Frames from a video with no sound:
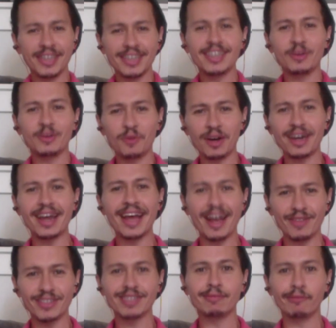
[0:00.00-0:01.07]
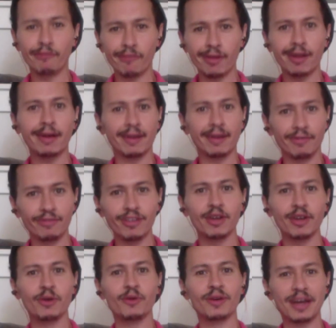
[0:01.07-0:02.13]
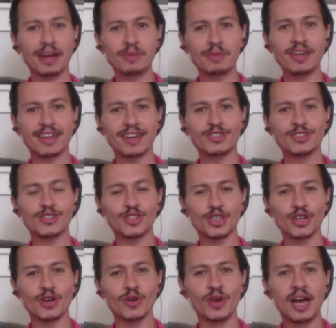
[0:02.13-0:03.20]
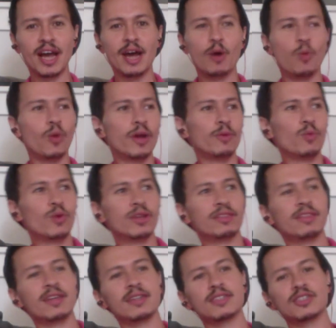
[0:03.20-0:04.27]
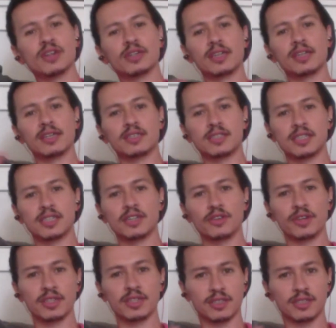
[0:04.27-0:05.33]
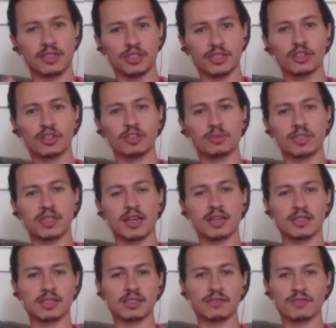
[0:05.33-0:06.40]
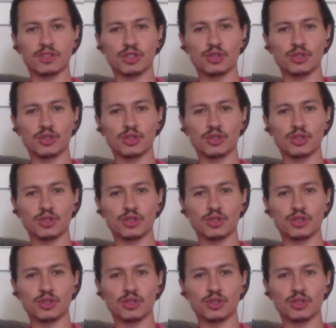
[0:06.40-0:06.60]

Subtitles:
you want to have some fun, if you know what I mean. So when things start to get serious in the circumstances of the